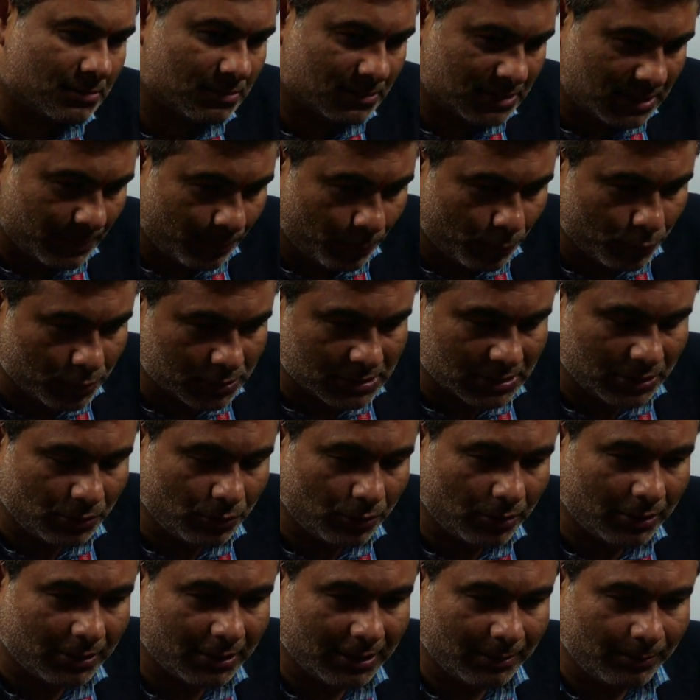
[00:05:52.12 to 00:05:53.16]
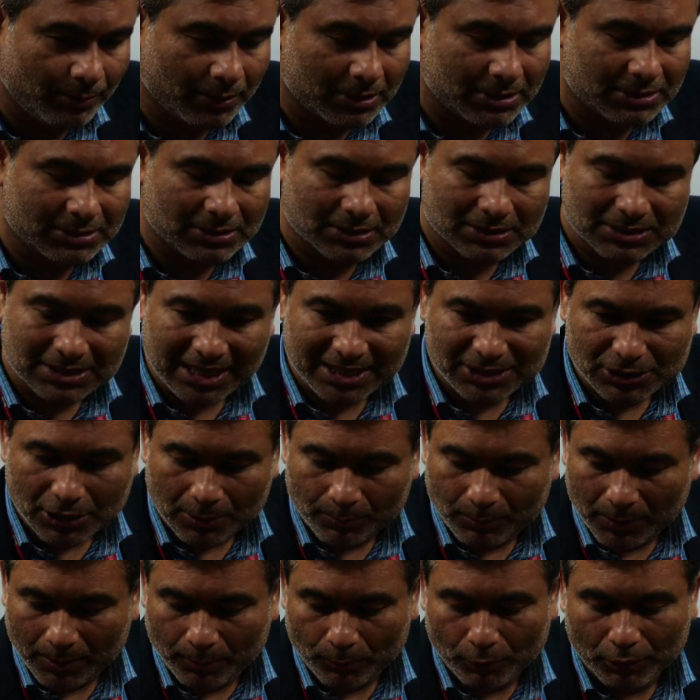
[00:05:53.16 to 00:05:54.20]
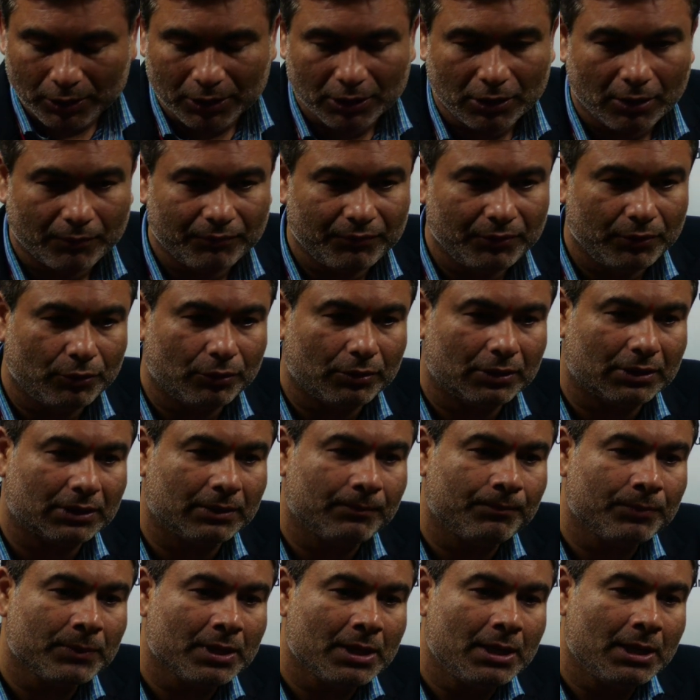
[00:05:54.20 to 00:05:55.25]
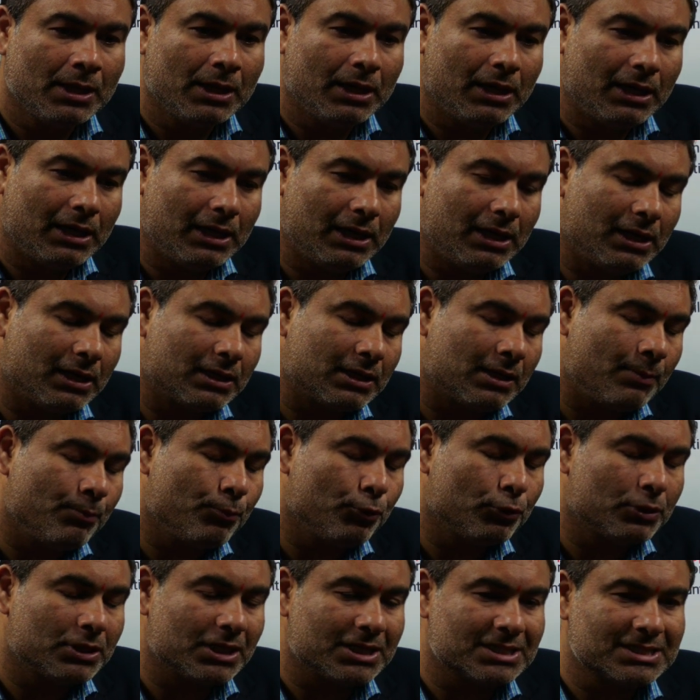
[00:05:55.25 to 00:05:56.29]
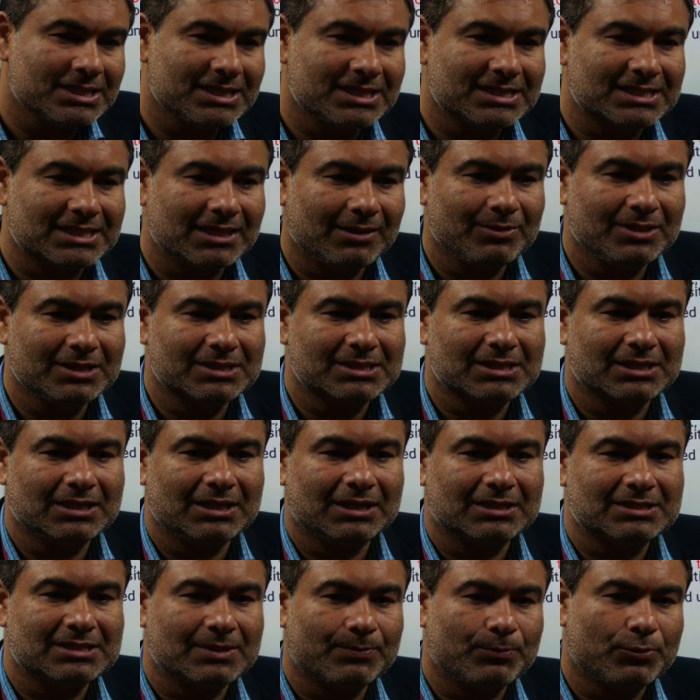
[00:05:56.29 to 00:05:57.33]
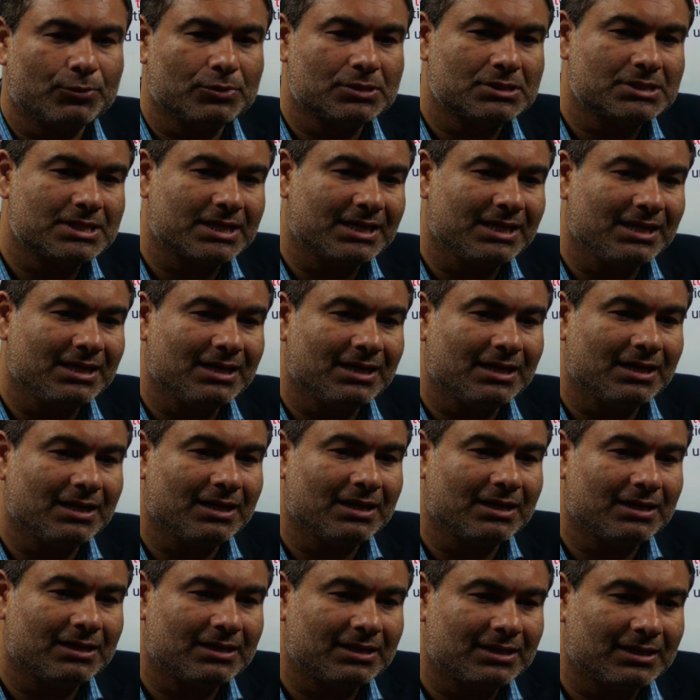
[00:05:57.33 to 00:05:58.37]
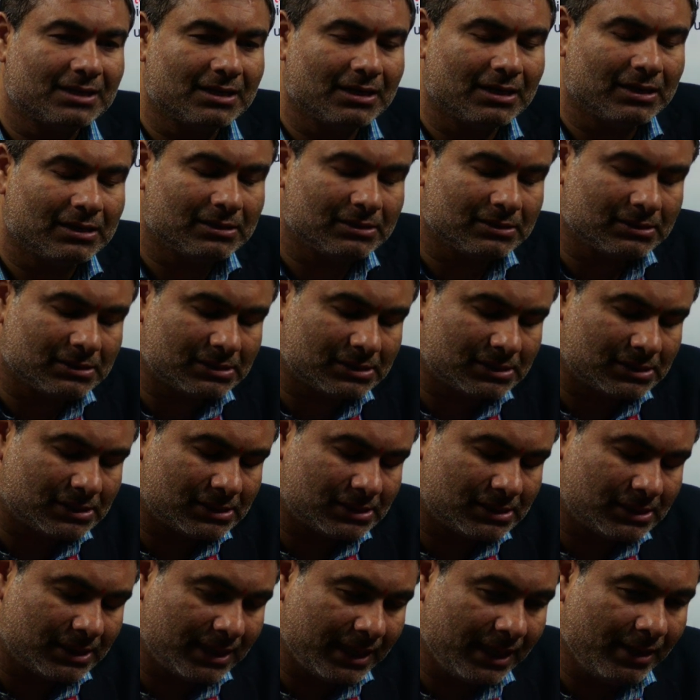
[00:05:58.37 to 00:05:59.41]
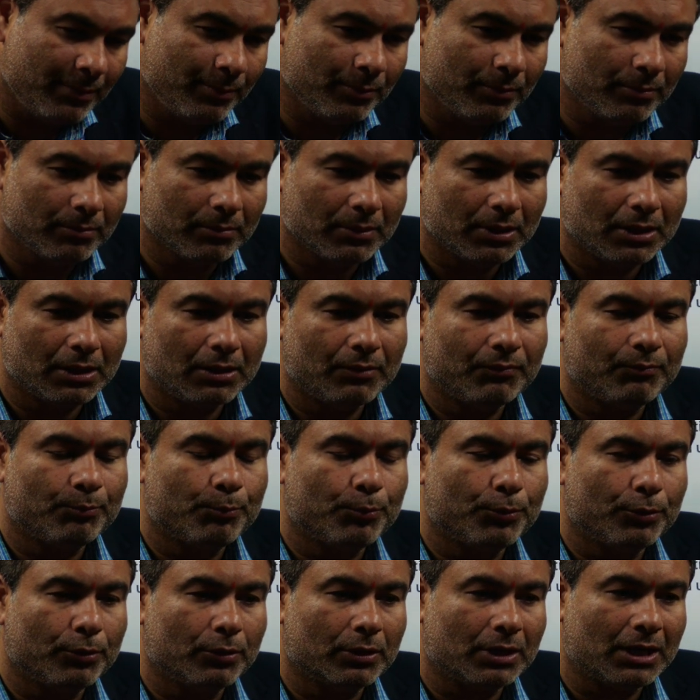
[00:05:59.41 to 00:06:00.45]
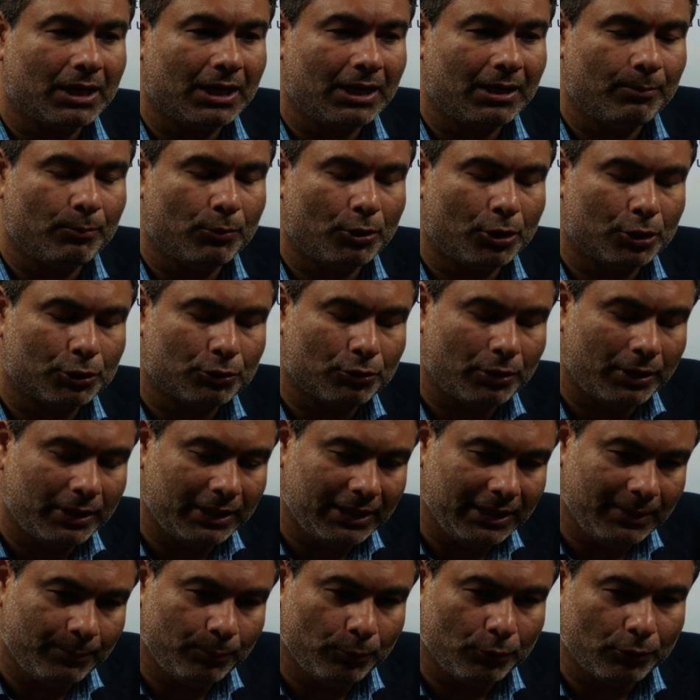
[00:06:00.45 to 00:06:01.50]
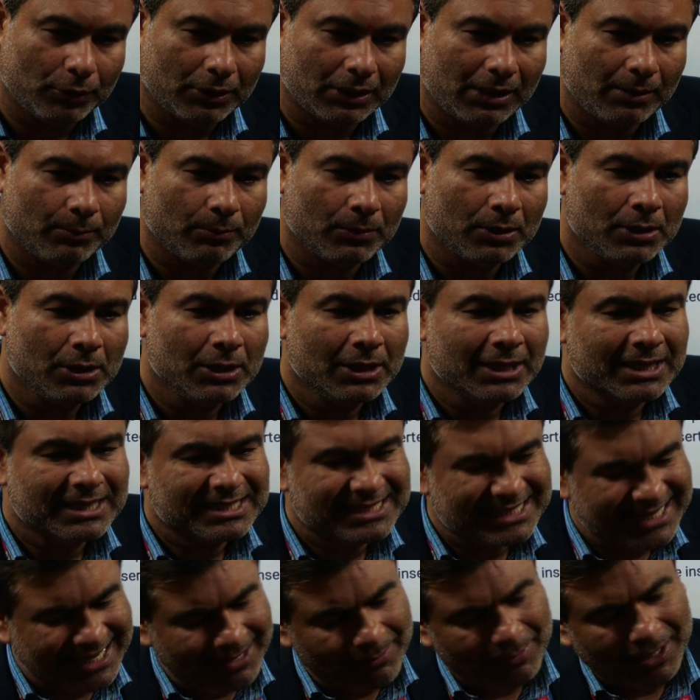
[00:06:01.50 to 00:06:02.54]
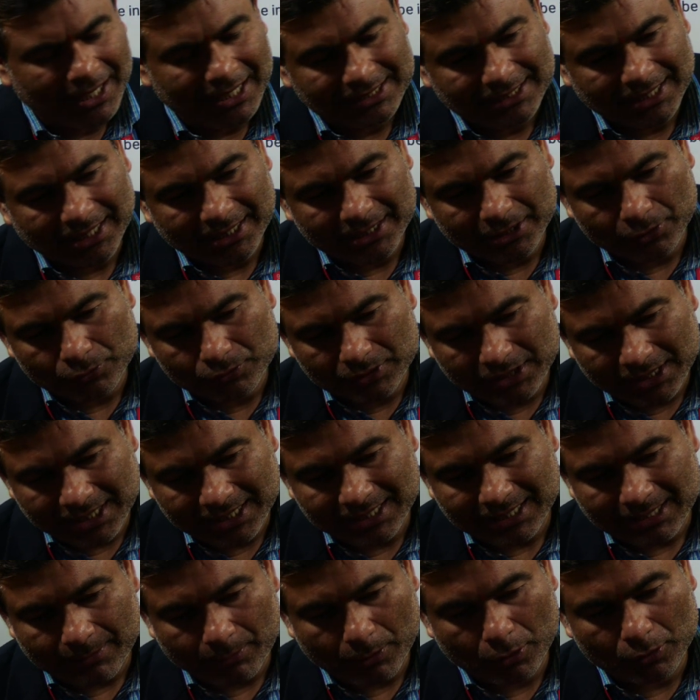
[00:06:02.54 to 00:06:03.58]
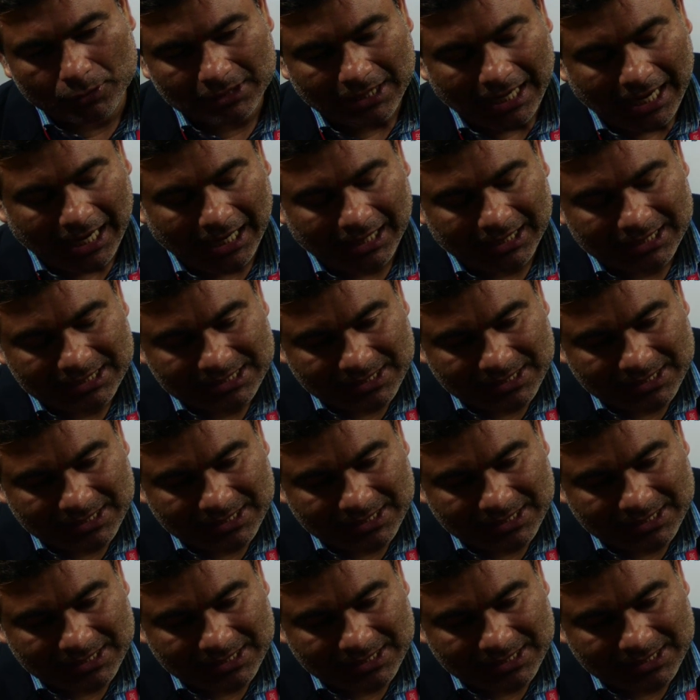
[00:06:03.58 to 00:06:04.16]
suppose your size of memory of your computer system is suppose taking 10 program or 20 program. Same like that, you think about that.